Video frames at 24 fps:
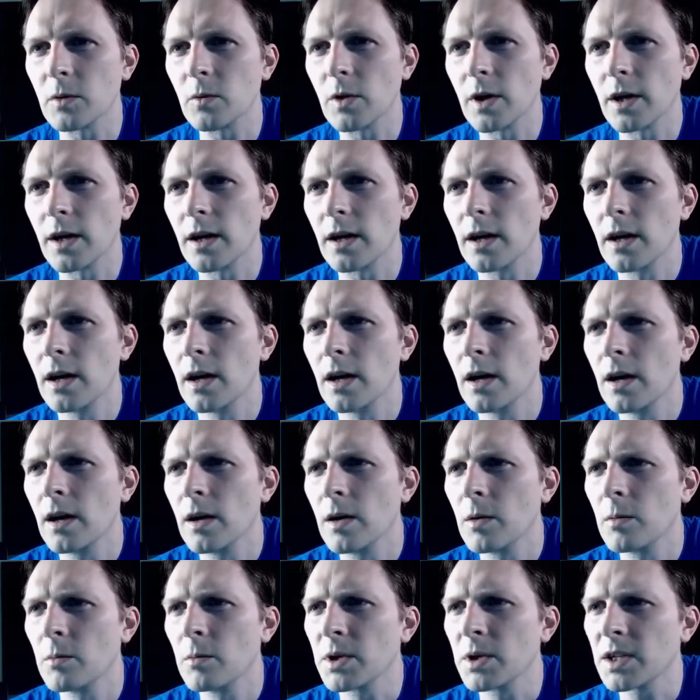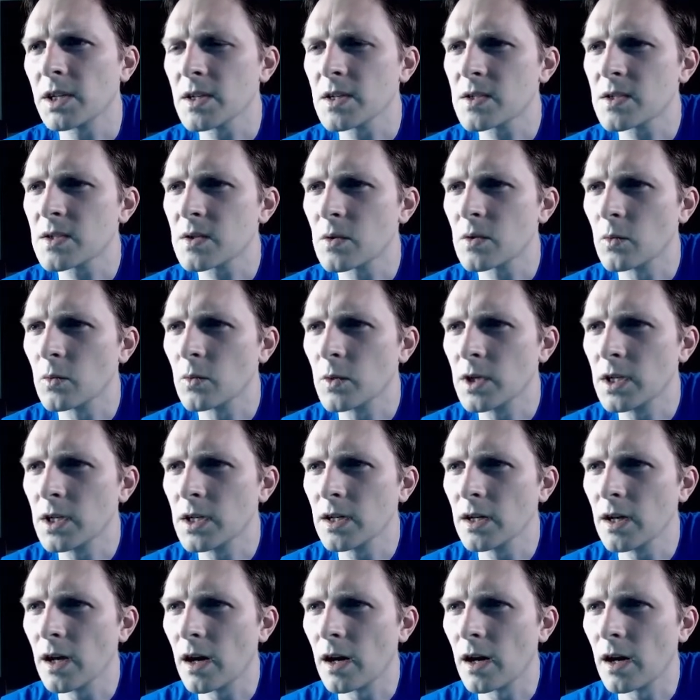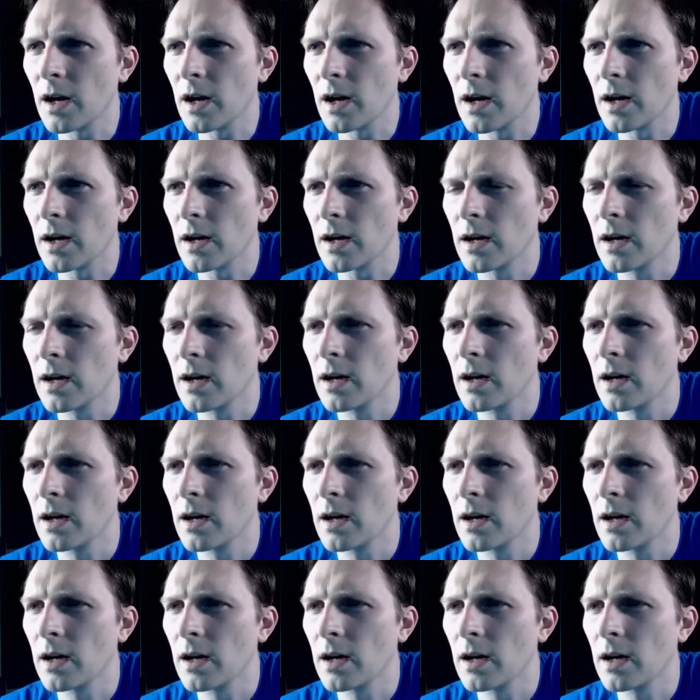where because we are